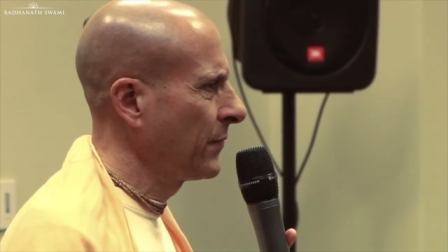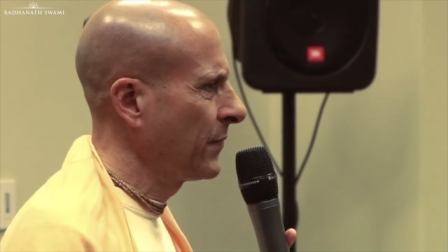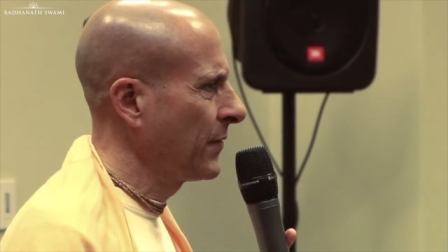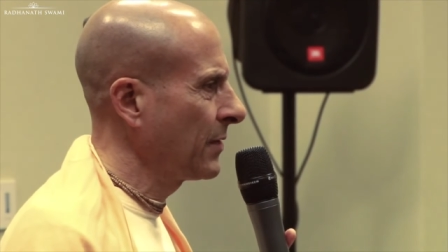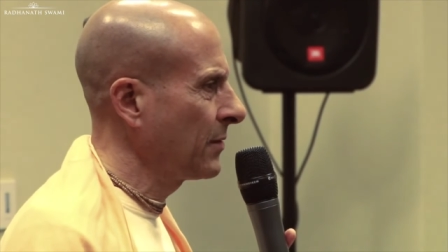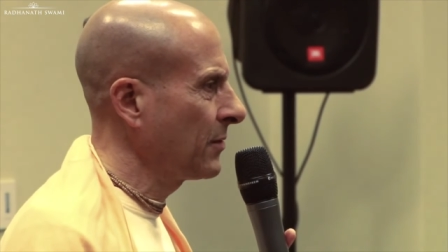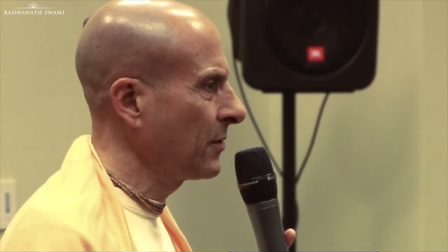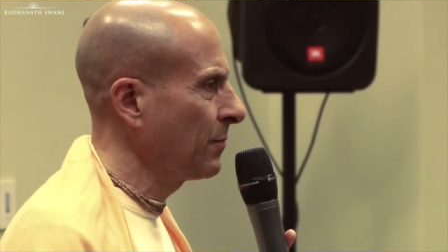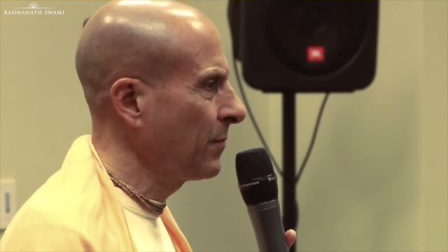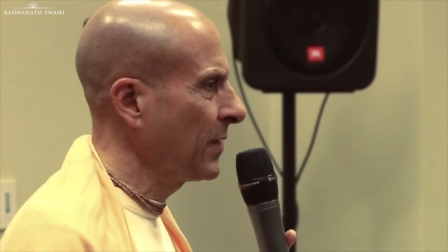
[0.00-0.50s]

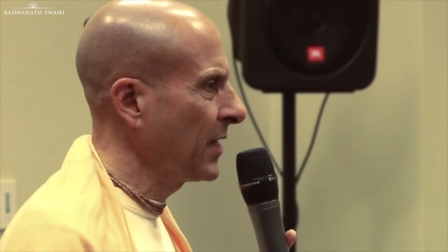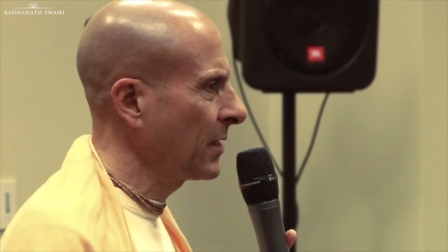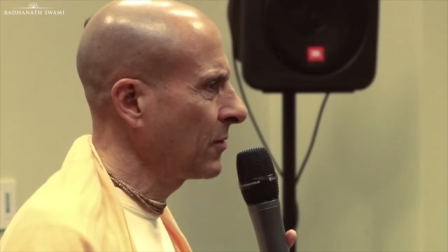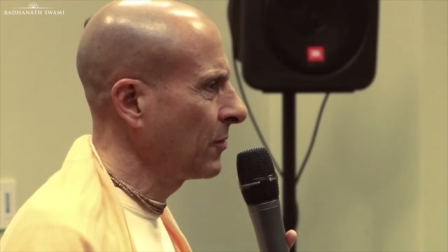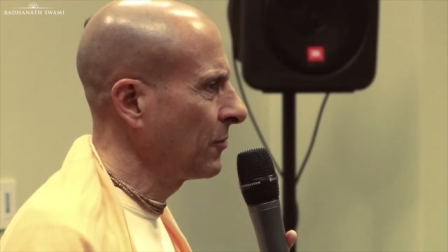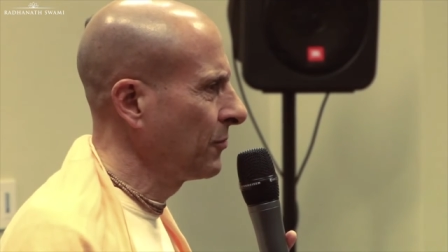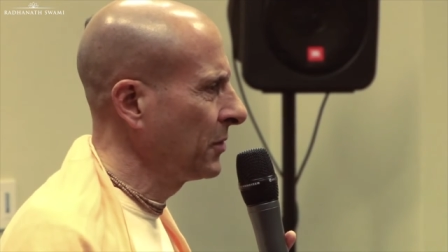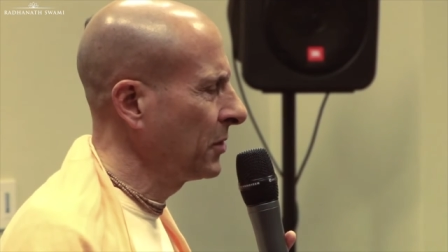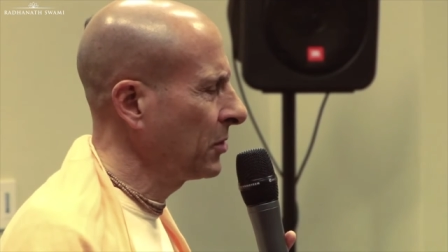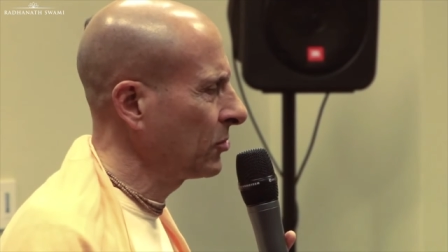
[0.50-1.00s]
that to make
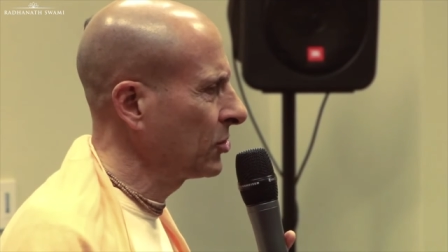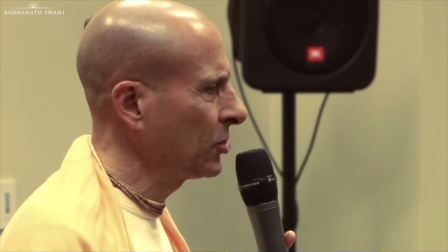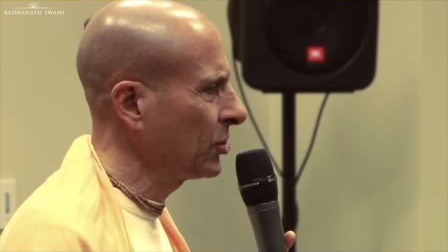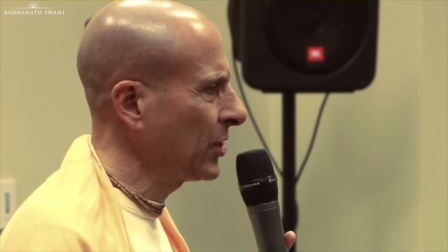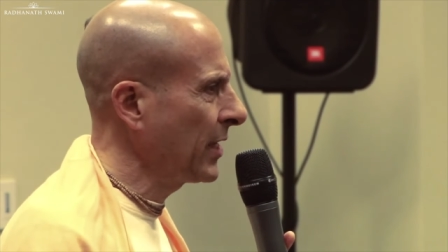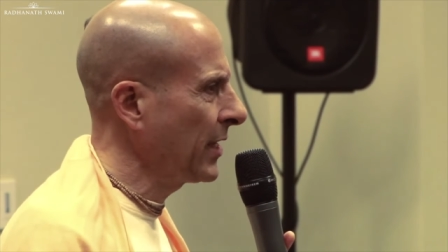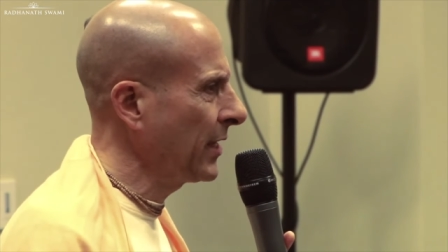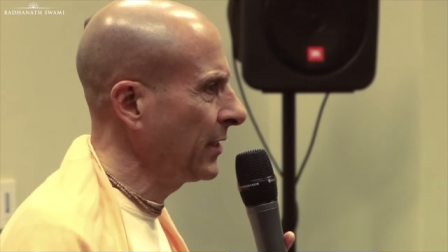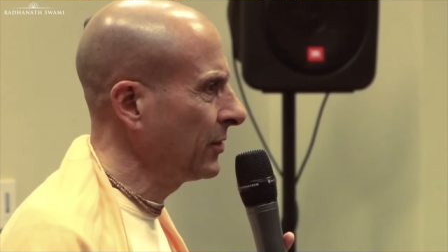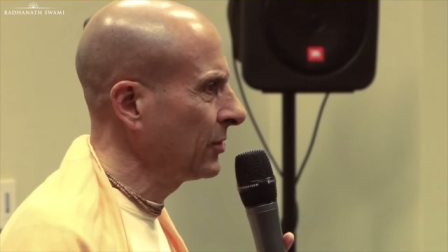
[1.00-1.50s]
a real
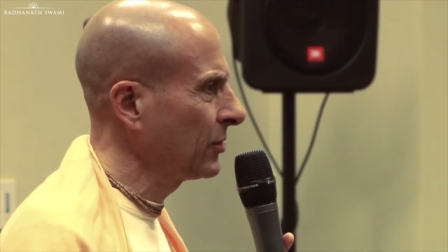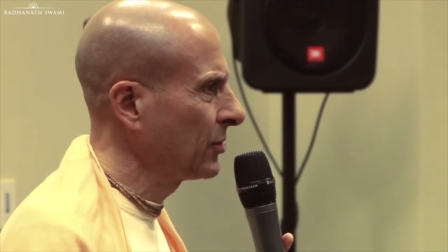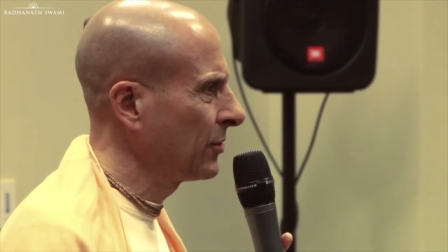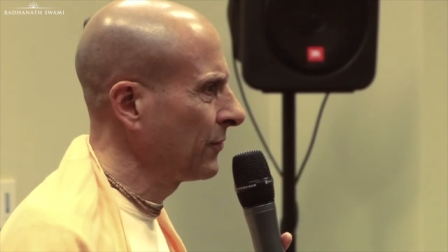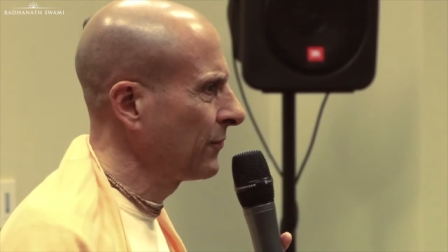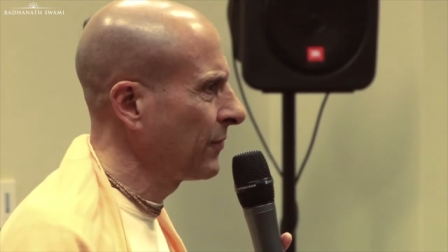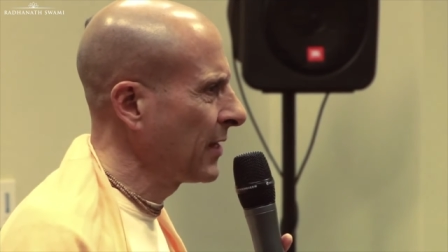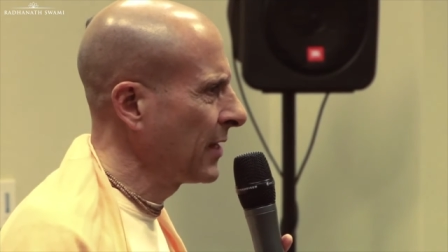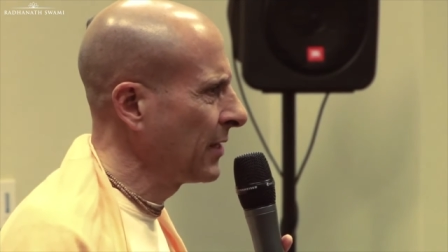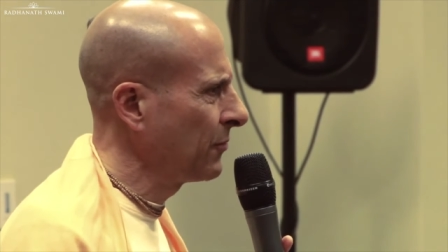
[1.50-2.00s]
change,
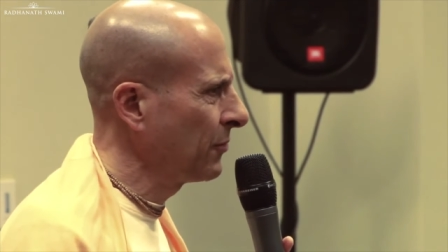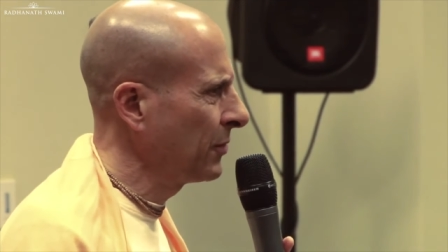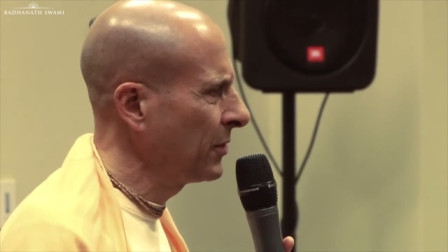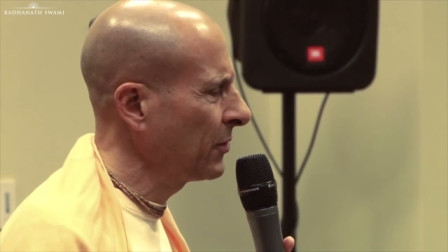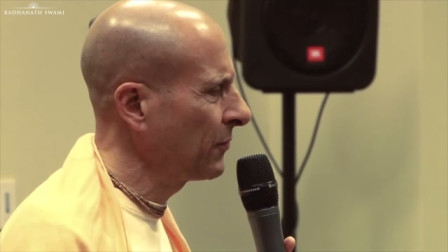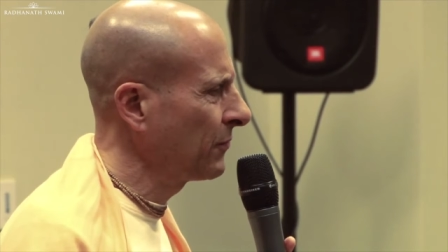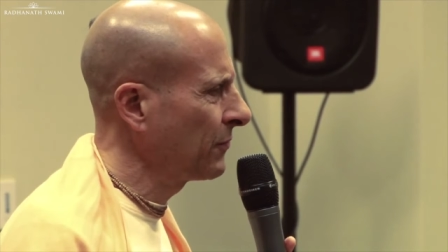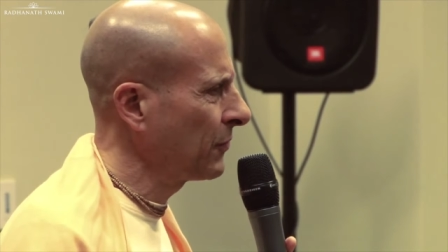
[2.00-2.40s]
to find real